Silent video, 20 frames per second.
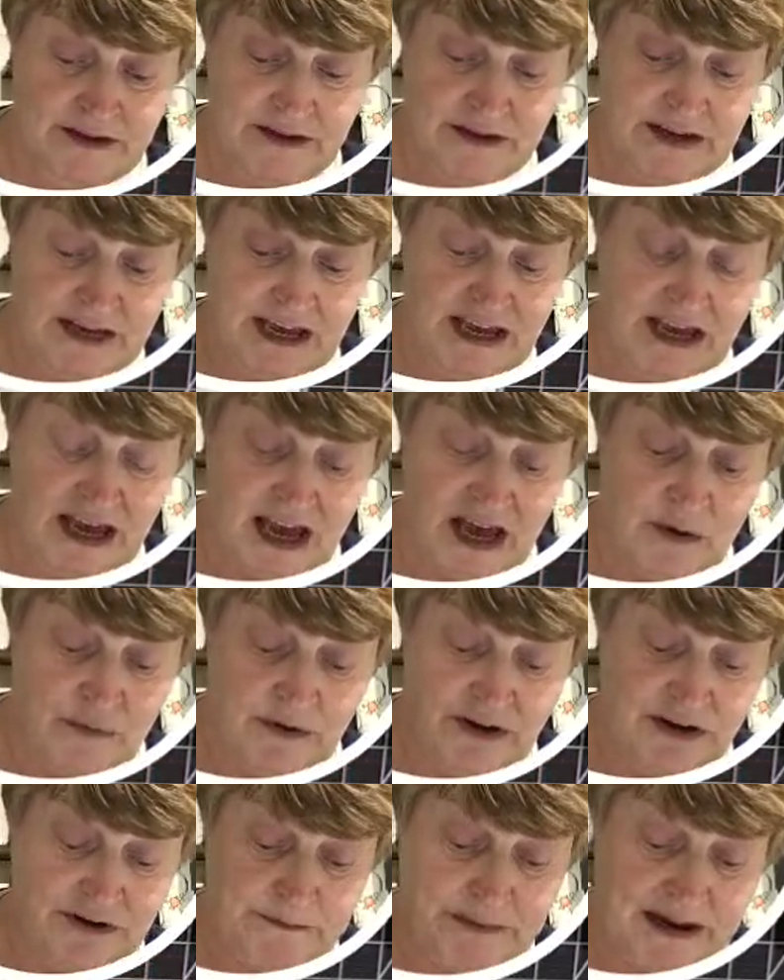Okay,
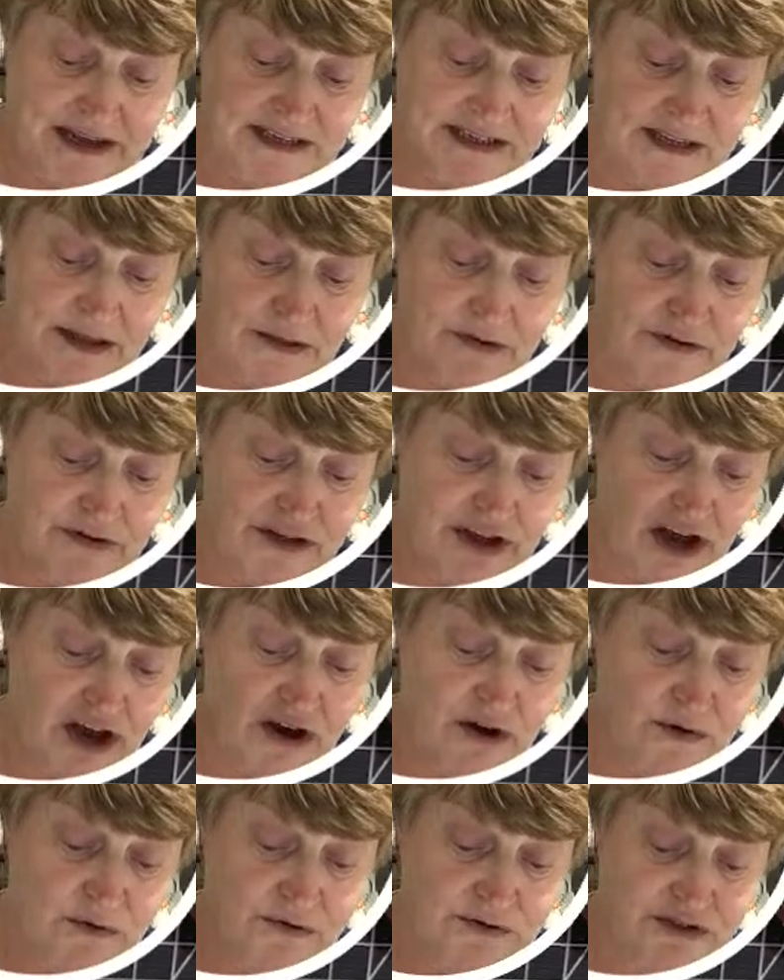when you place it through the
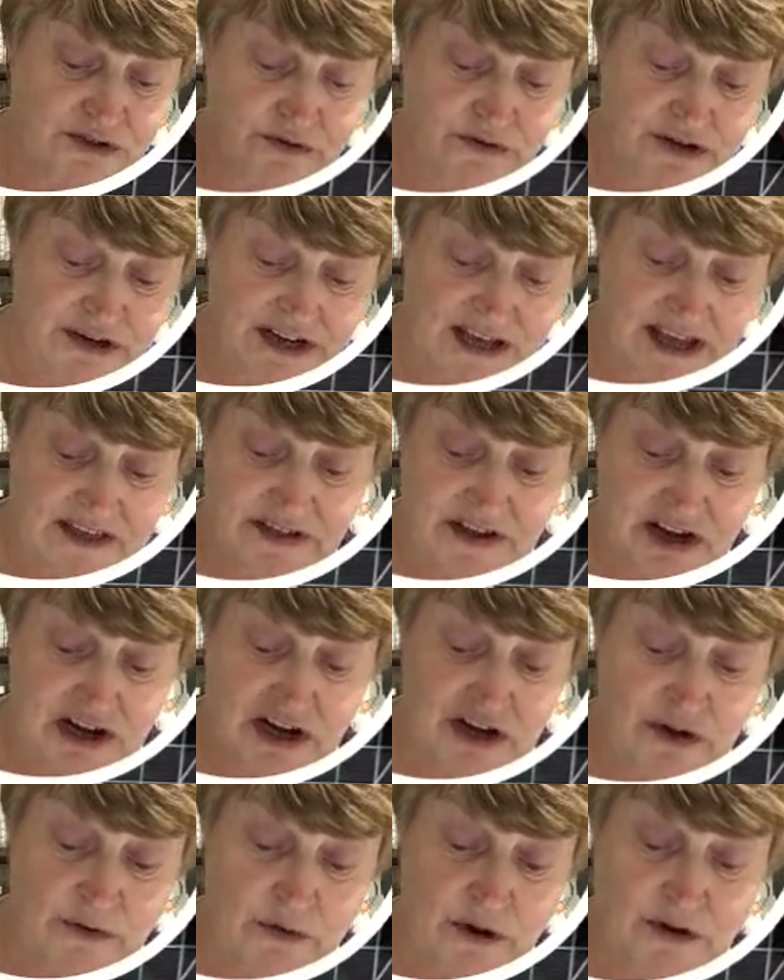holes, you're going to get the
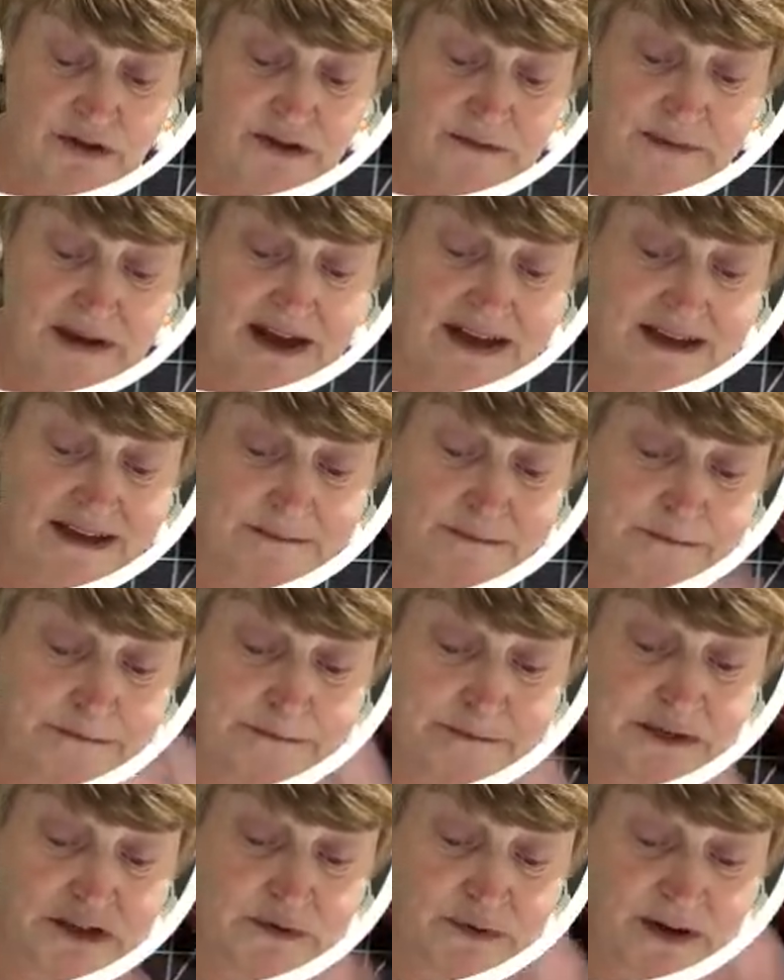glue on the mat
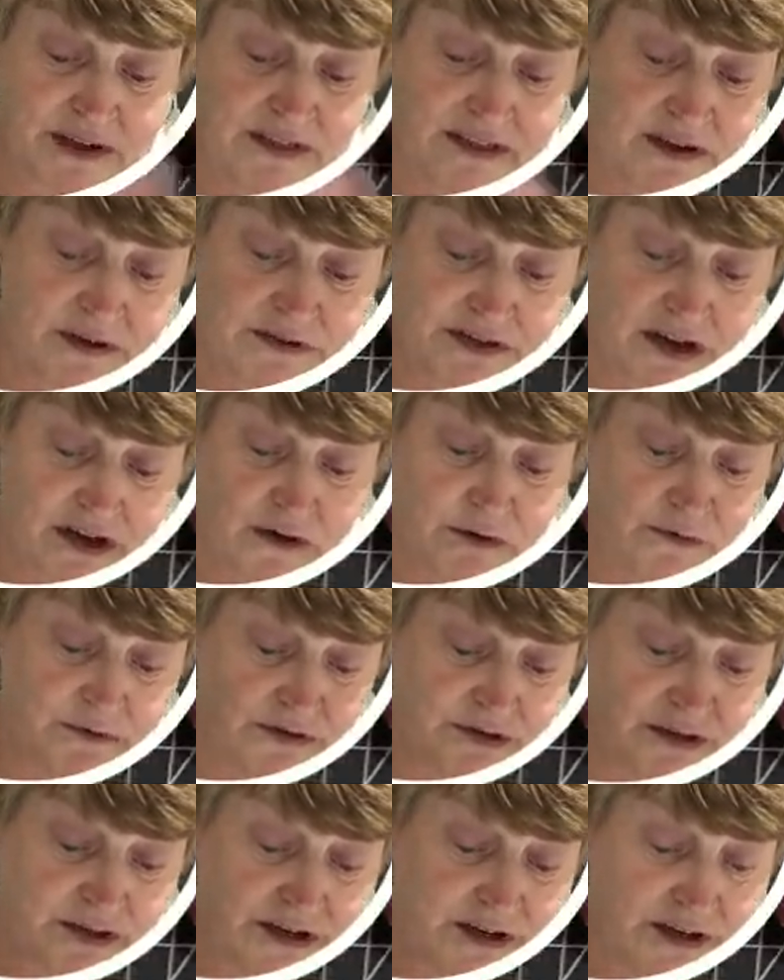between those
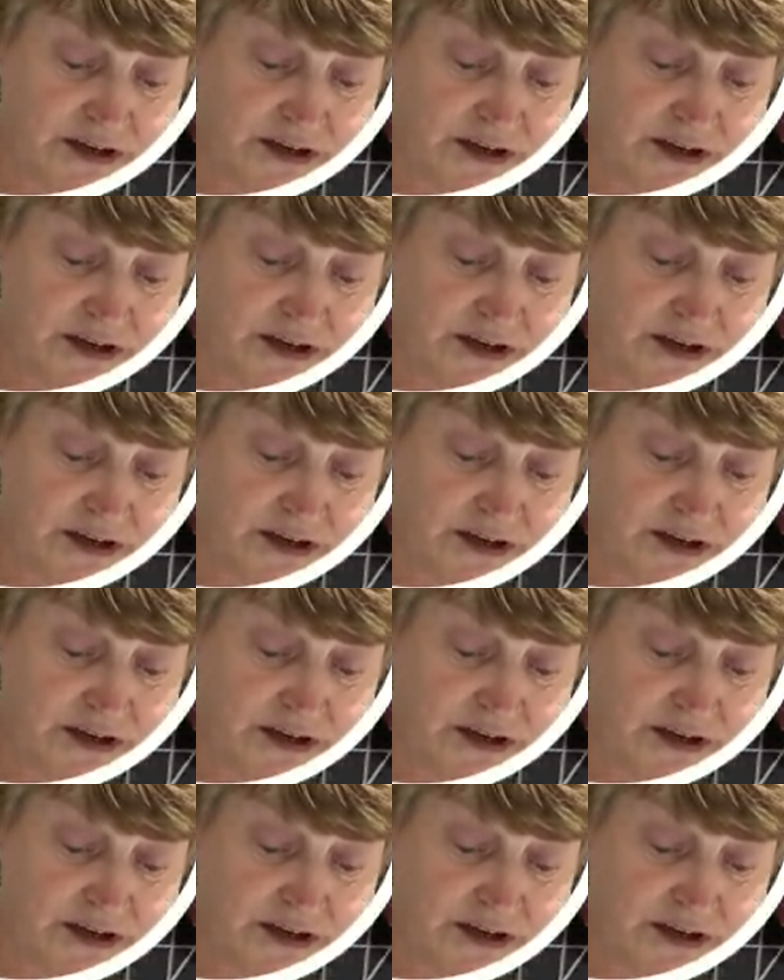holes.